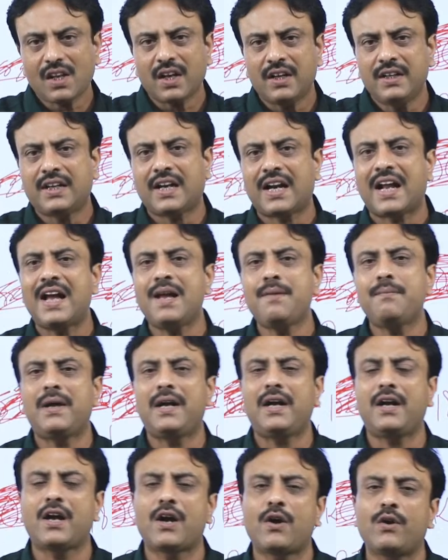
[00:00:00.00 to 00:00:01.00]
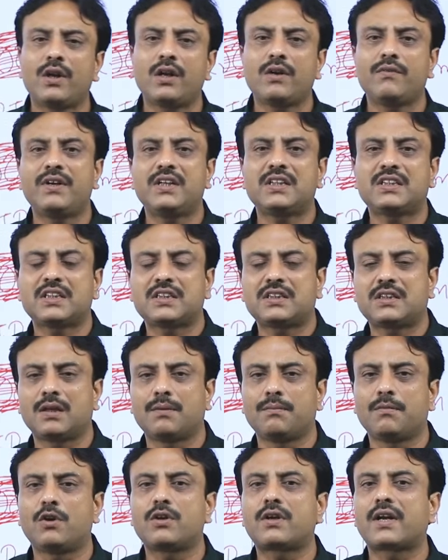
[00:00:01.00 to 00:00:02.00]
Trimeridional wind system
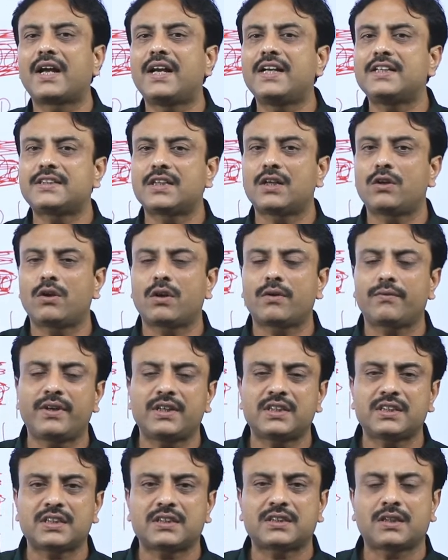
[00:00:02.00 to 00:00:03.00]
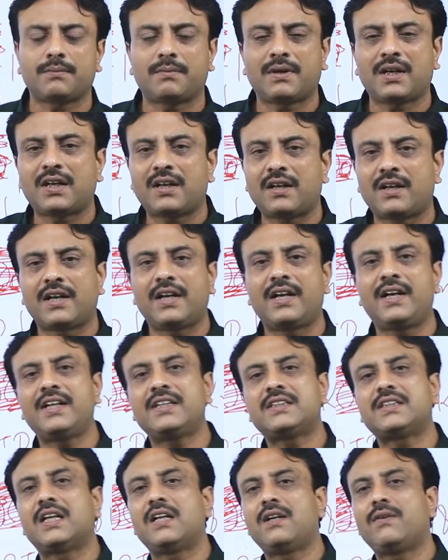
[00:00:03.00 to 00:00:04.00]
or tricellular wind system, that is the Headley
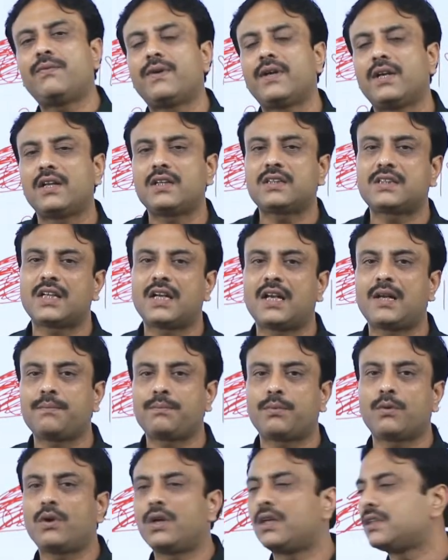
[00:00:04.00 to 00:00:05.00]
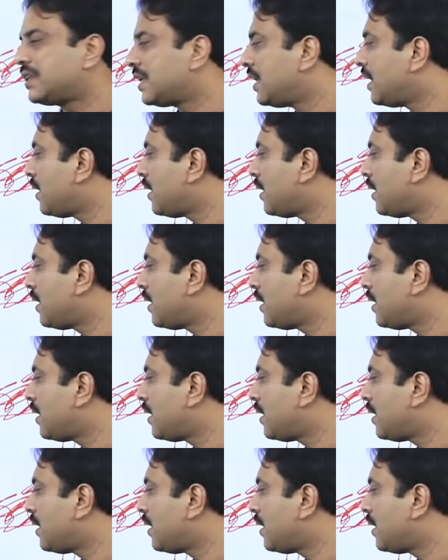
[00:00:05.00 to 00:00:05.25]
cell, Ferrel cell and Polar cell, are